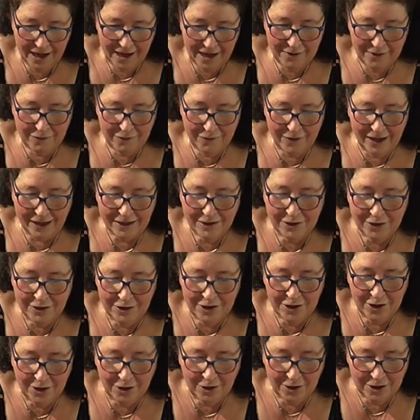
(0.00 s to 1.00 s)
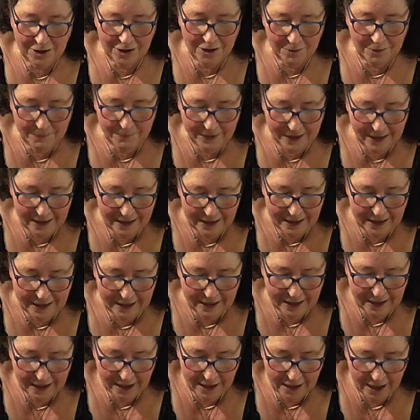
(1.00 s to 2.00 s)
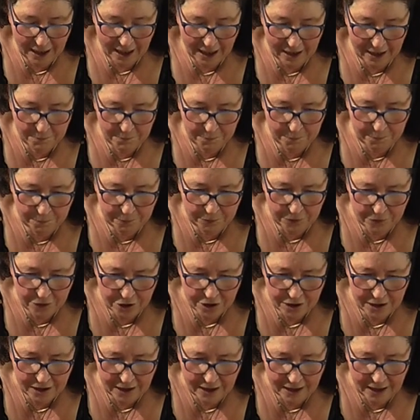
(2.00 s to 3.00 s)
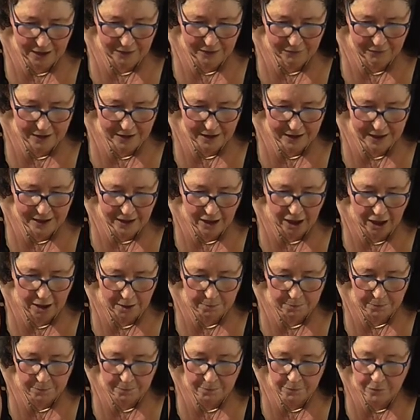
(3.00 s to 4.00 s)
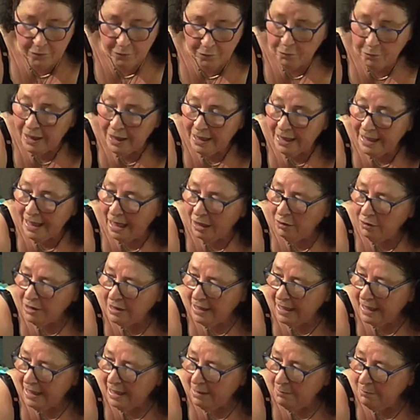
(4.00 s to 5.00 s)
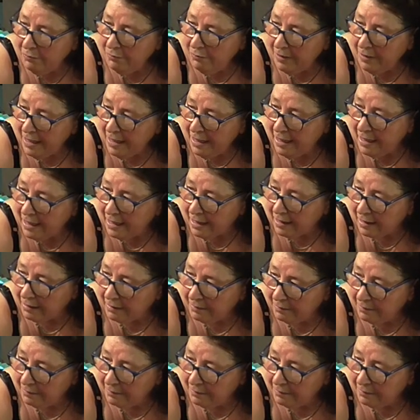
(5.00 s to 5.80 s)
flatten your belly and push everything up without any breathing.